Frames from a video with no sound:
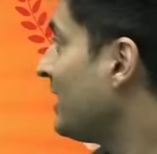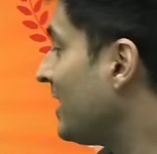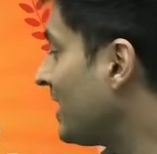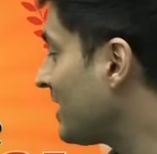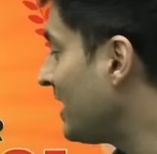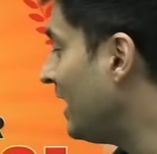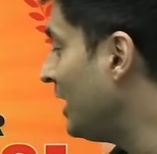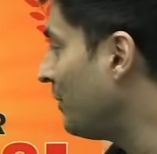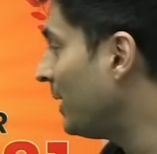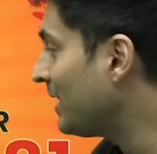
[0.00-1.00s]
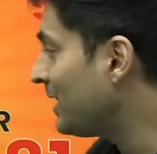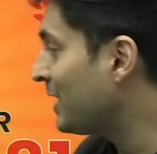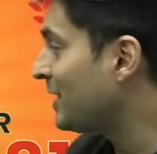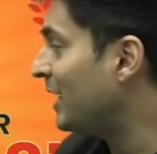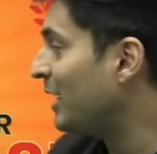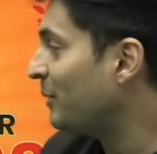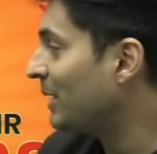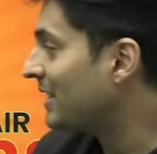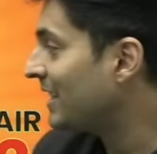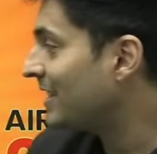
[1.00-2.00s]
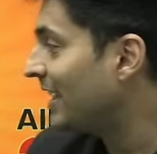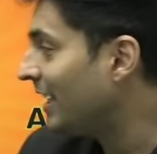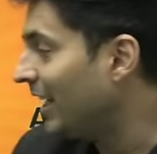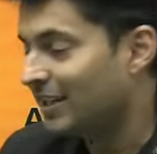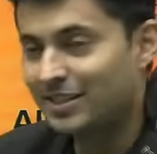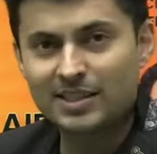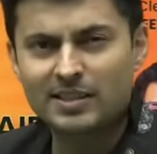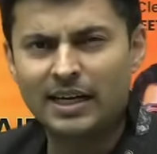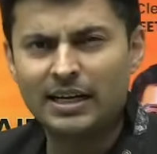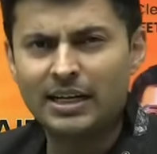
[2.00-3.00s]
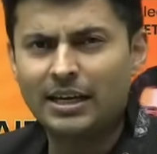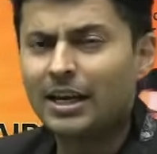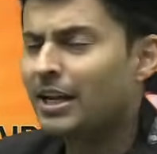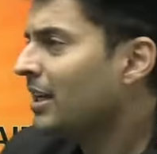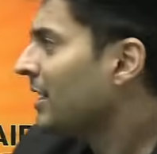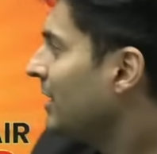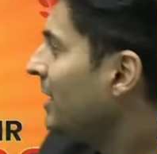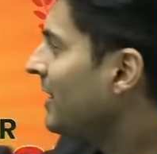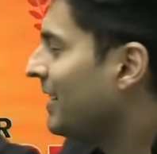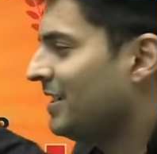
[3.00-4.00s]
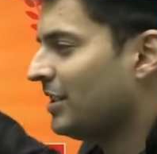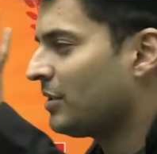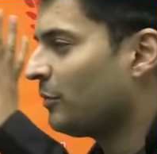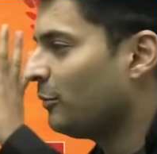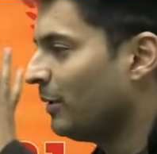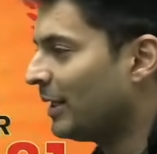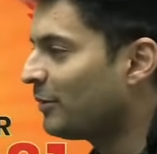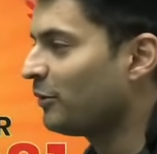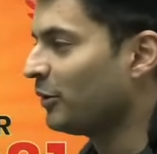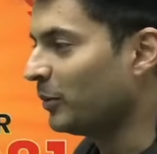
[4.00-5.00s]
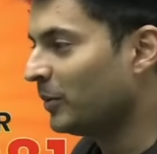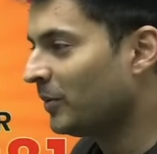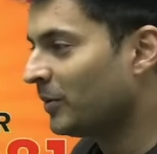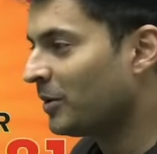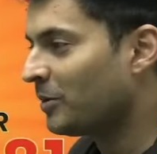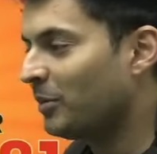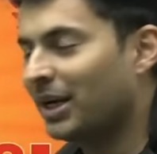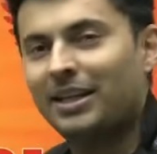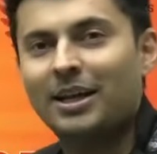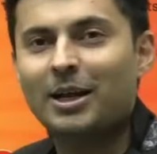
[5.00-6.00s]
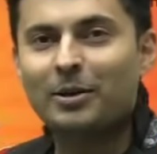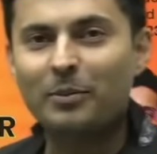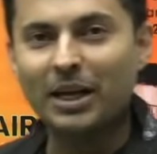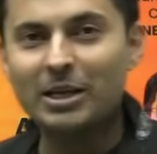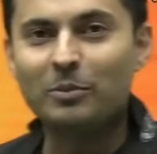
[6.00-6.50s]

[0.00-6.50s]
691, 681, 688, 690. These are just very few. But there are many